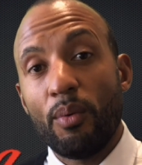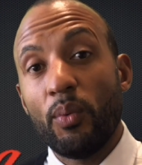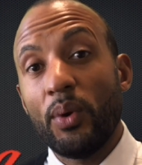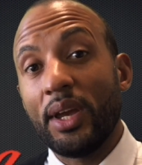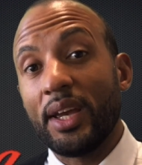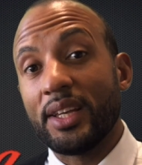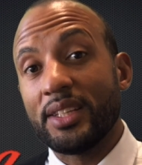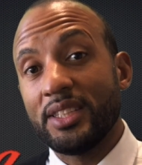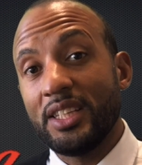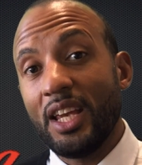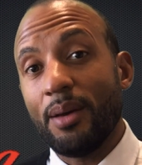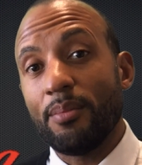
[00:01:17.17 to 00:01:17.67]
but
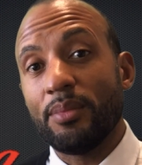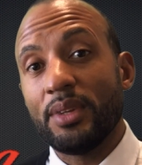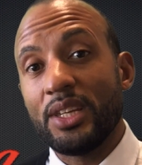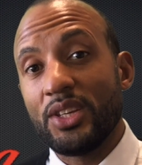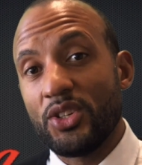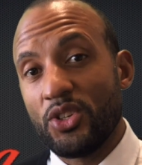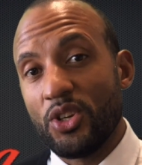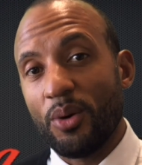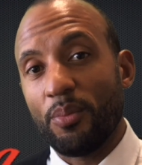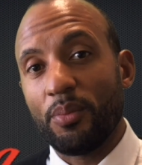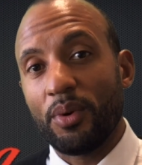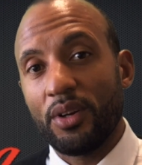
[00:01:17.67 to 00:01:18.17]
we accept
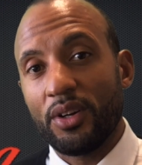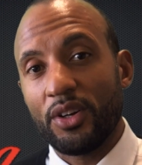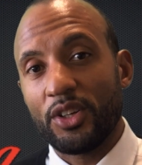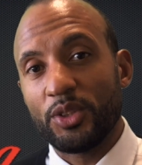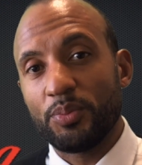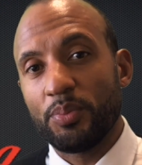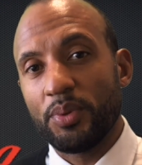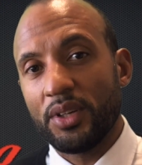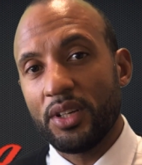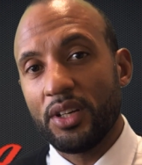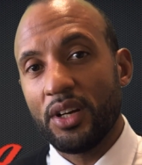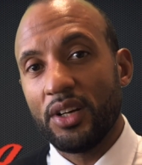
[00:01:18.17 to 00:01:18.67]
these jump
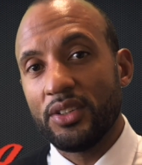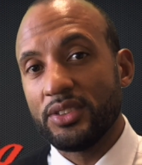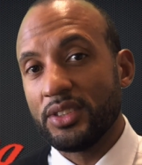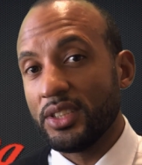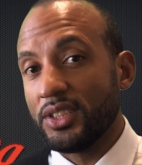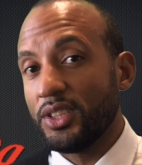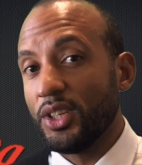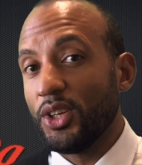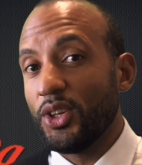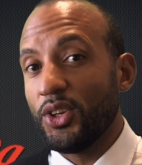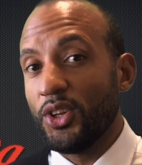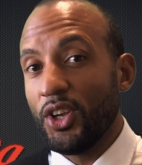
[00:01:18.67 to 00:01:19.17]
cuts
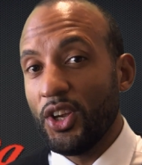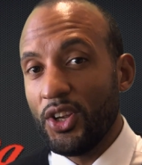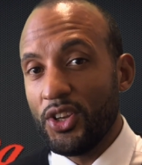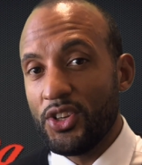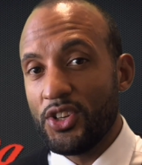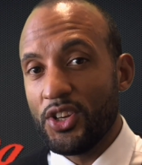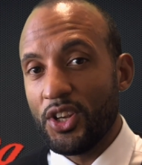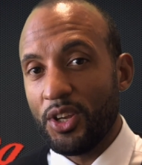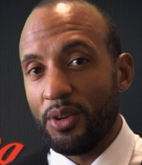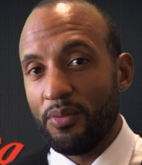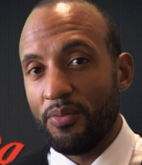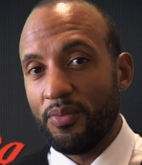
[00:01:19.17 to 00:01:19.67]
because it's a
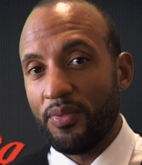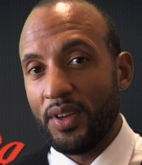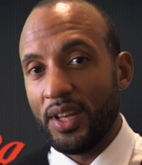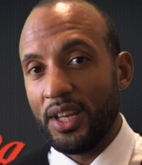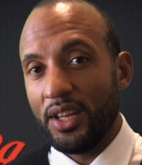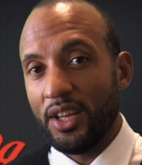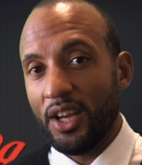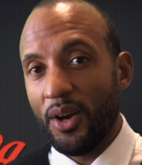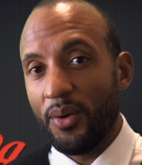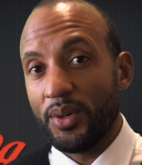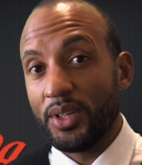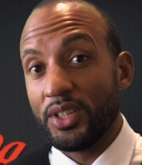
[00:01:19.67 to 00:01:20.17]
YouTube
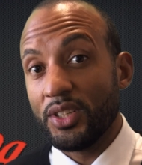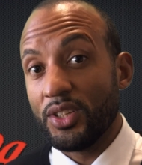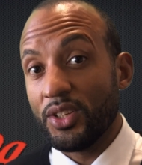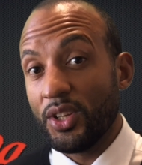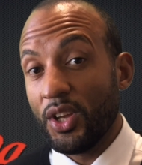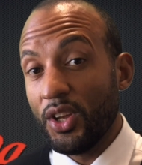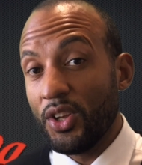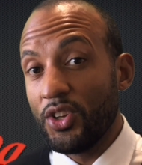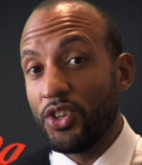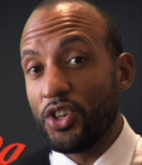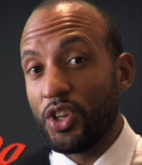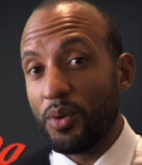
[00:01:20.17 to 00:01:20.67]
video and it's
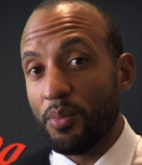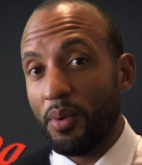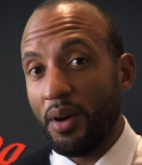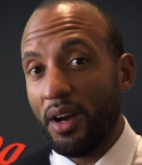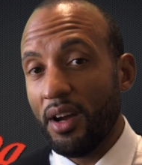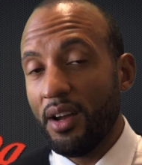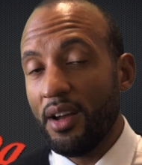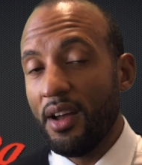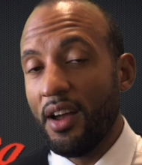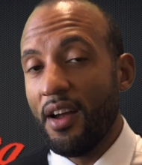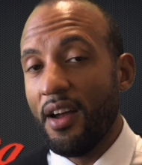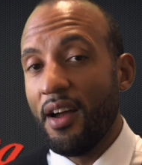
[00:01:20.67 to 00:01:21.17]
a
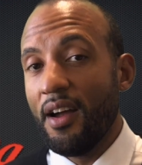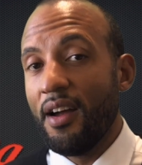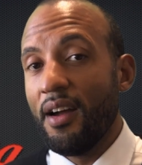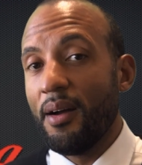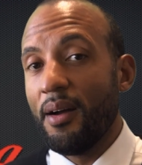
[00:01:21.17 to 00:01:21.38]
YouTuber